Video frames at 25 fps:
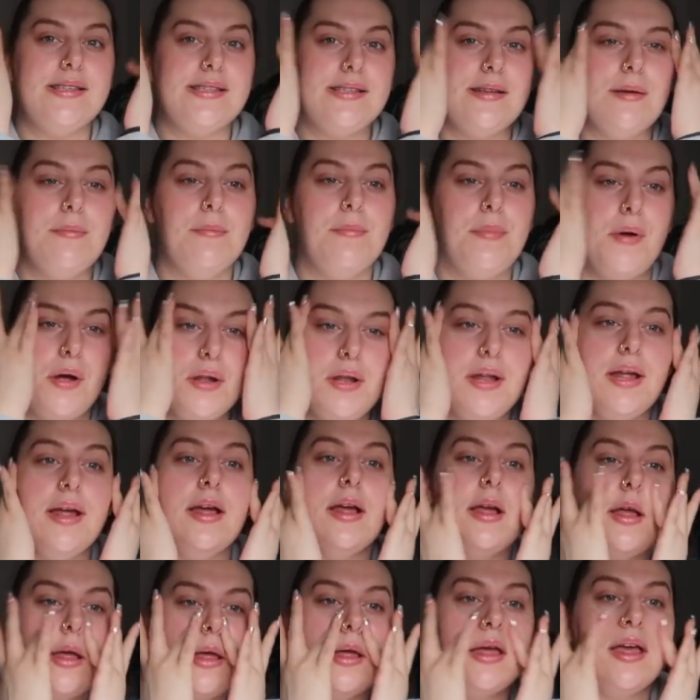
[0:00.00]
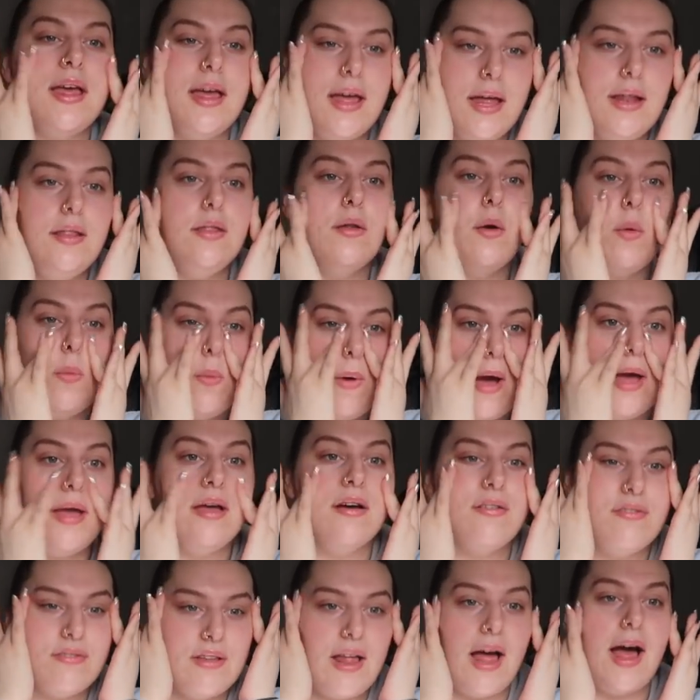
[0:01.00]
symbolic in the way
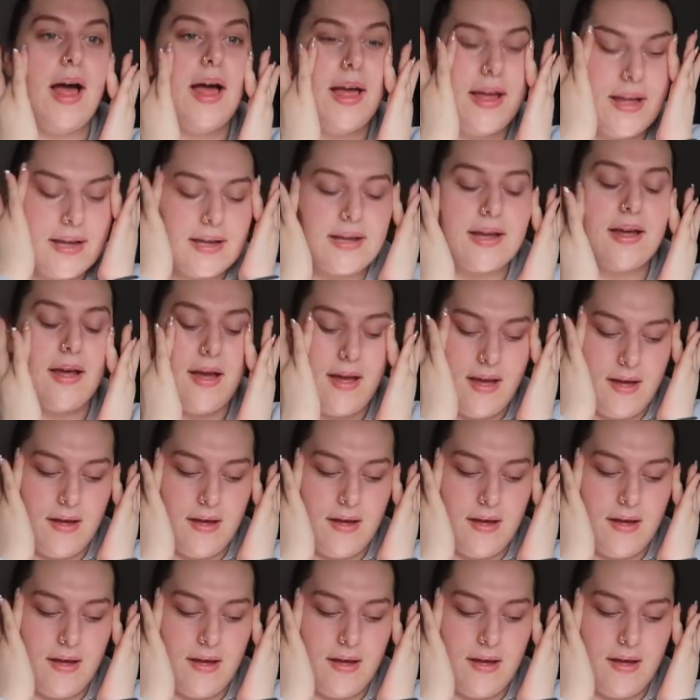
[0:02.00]
of like,